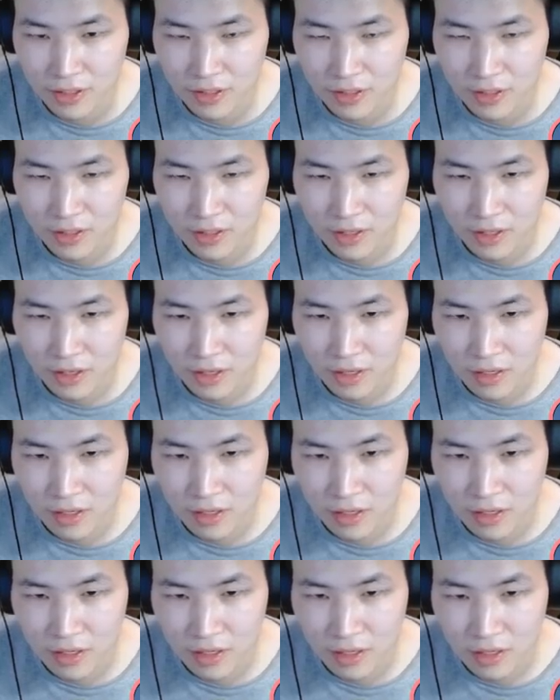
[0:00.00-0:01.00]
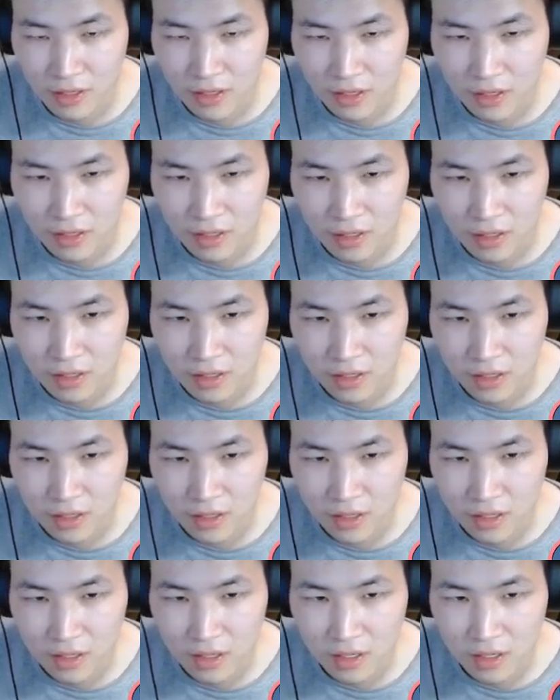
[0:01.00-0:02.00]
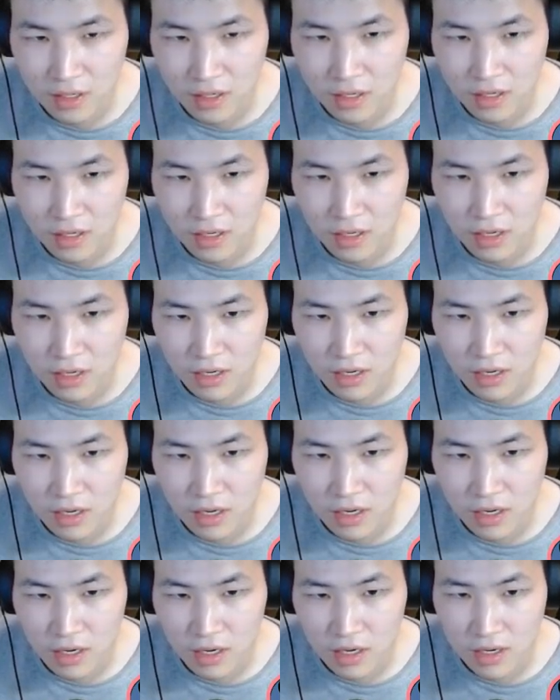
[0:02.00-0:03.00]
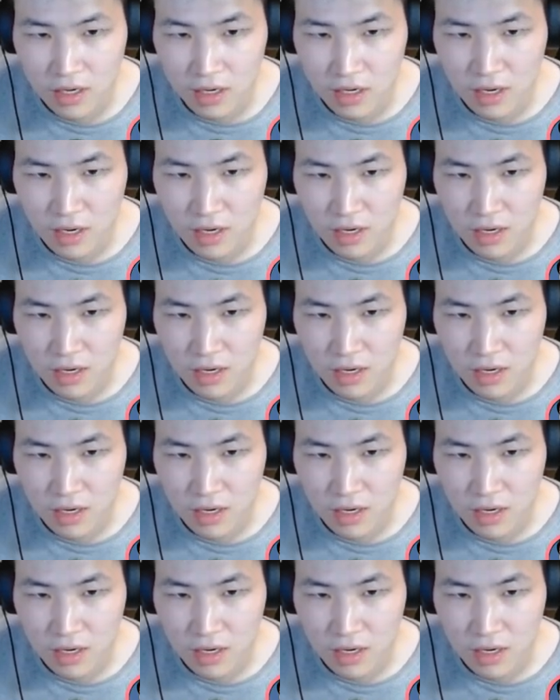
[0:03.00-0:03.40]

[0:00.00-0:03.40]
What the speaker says: (no one is talking)